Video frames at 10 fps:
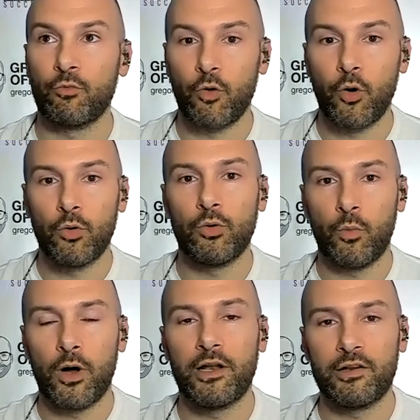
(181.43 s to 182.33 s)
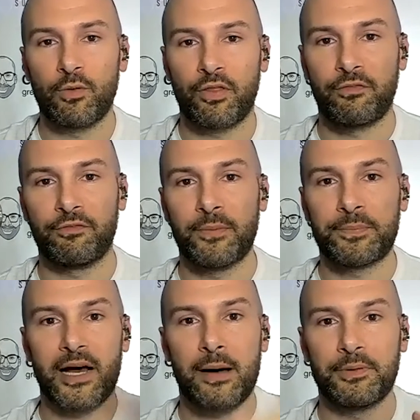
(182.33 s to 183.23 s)
roll ones with the
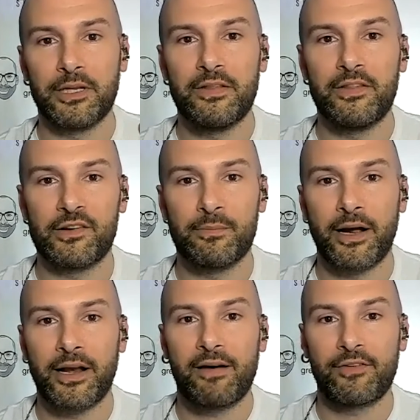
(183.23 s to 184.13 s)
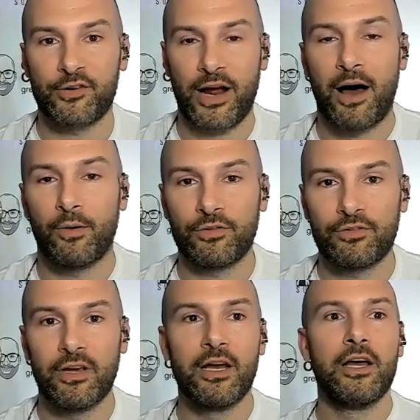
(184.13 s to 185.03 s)
flip top lid mm -hmm. that you mm-hmm. might have at your
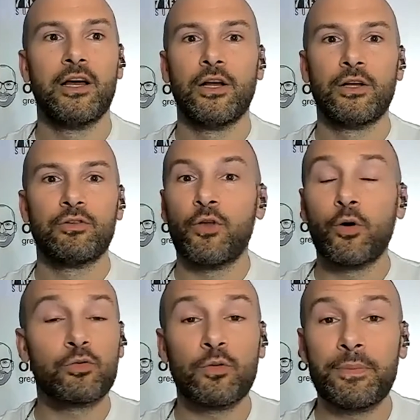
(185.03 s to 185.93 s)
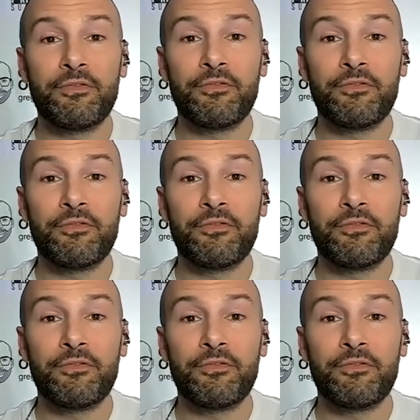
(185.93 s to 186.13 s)
house those would be